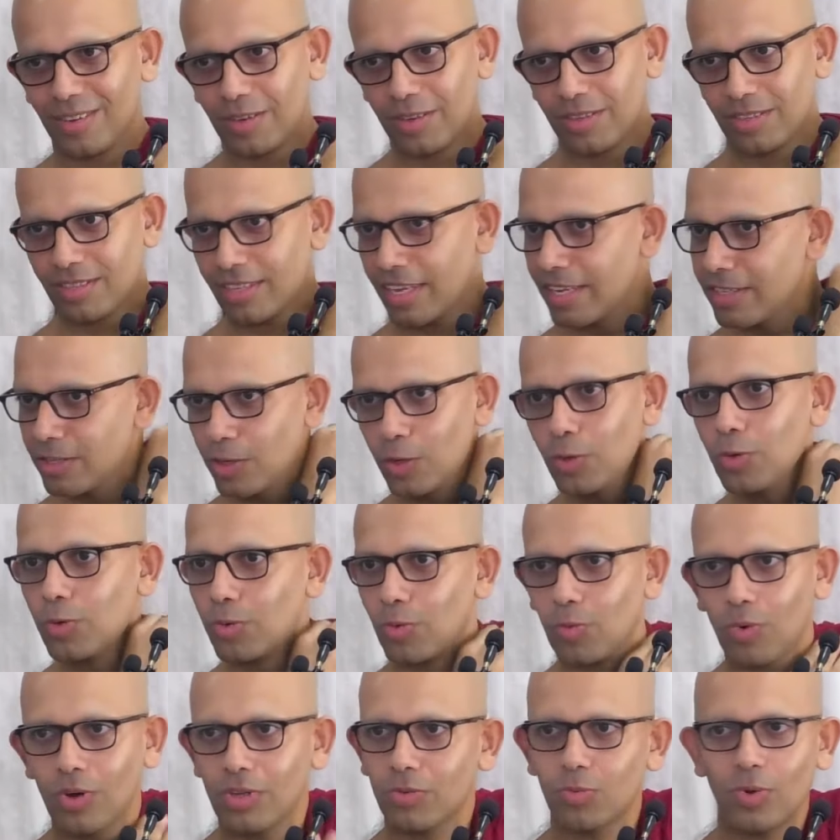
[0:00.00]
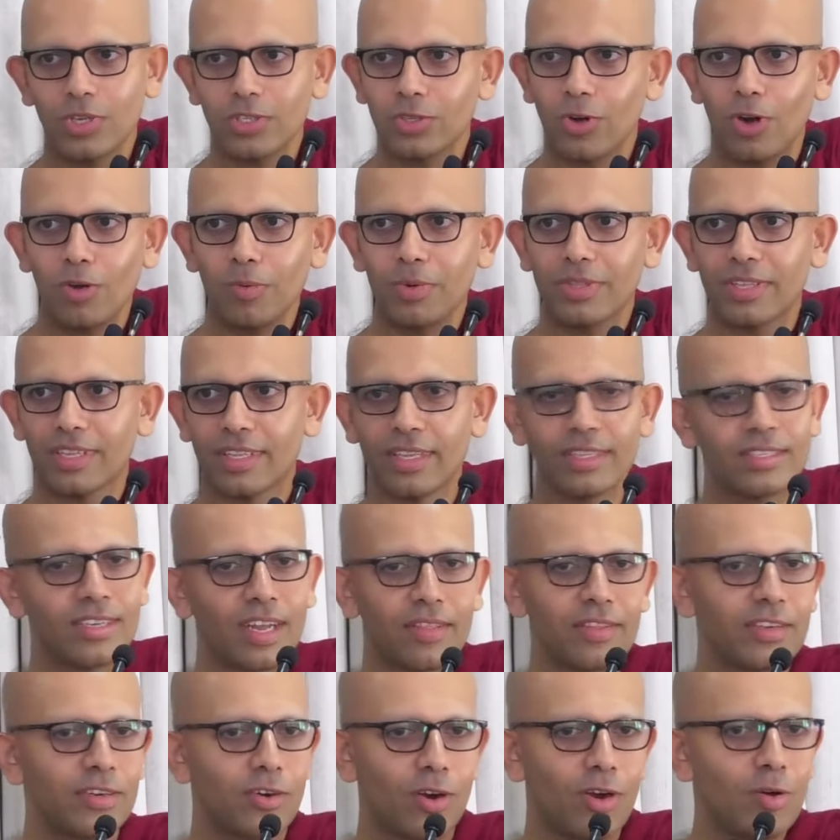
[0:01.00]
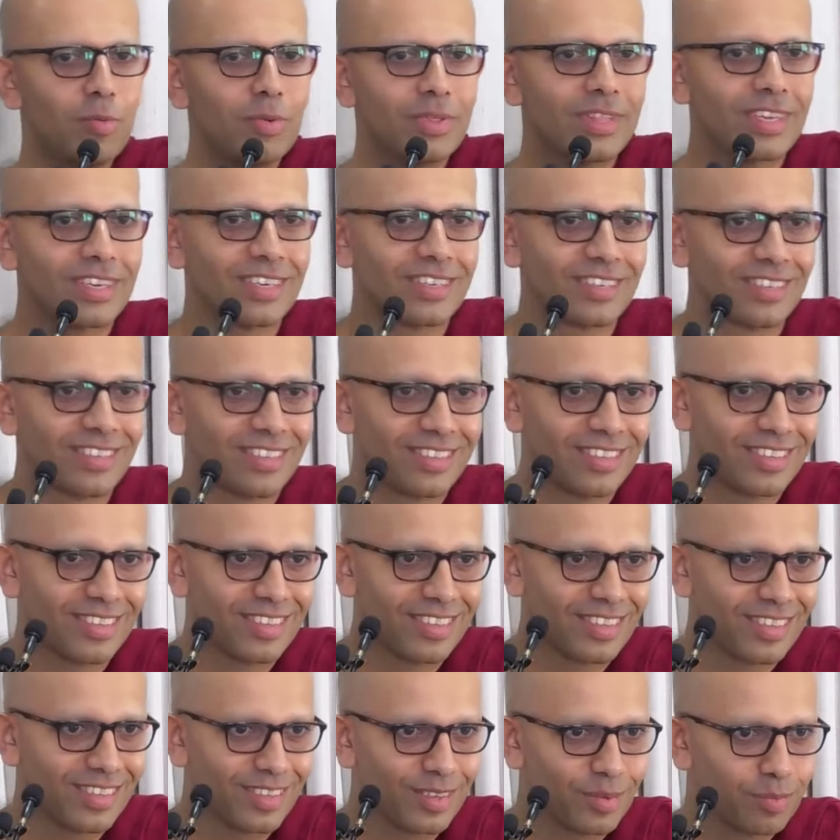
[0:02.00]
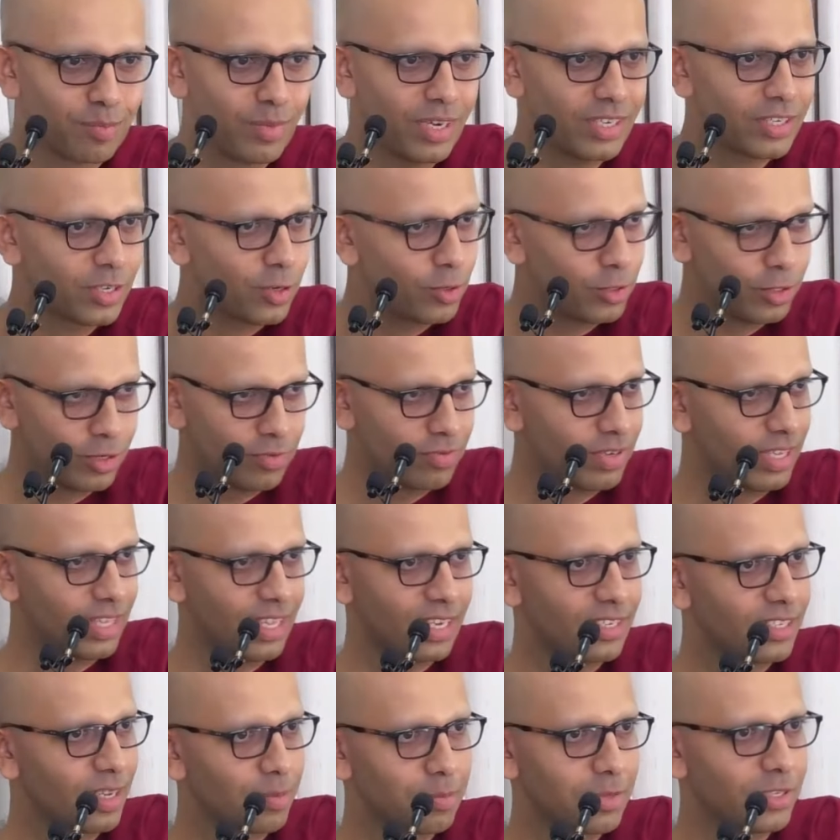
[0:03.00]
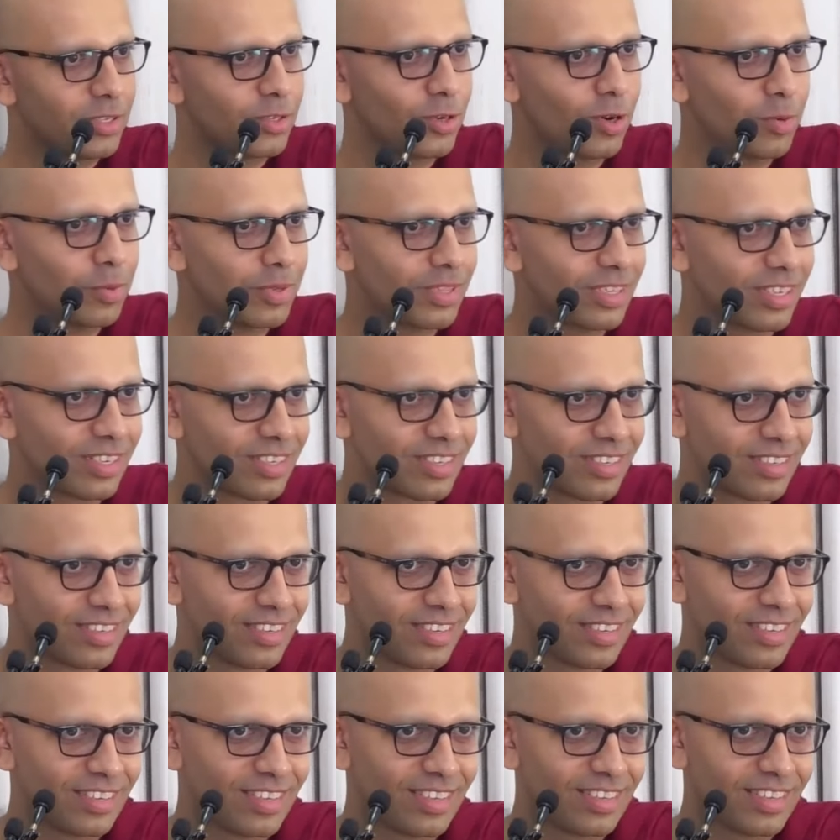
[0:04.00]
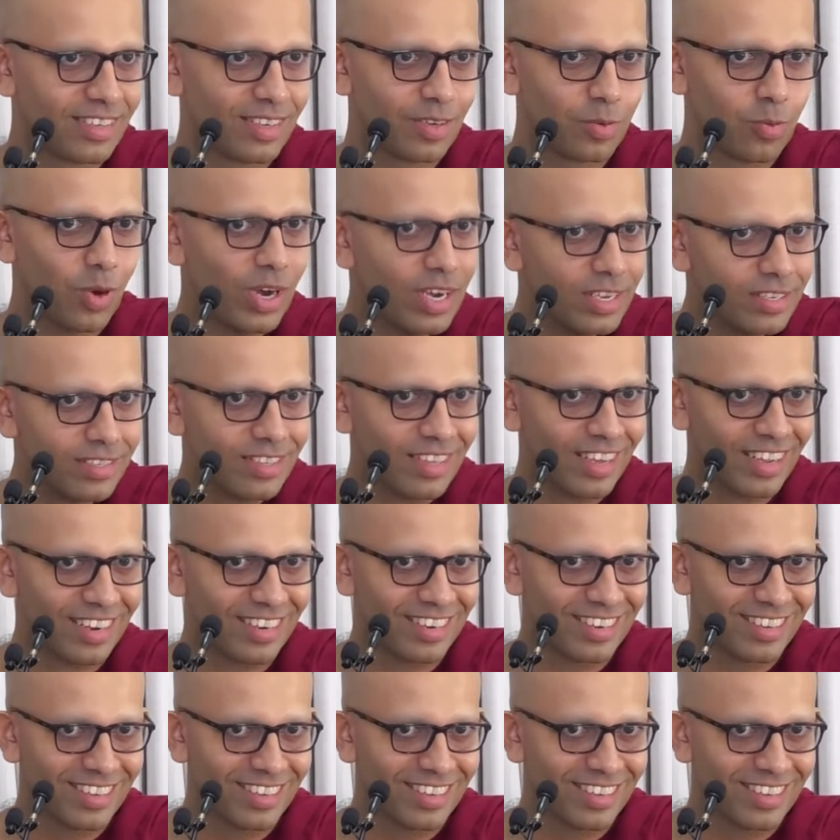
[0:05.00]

Says who? what's wrong with it? There's nothing wrong with it. But don't you feel that something's wrong with it? Why is that?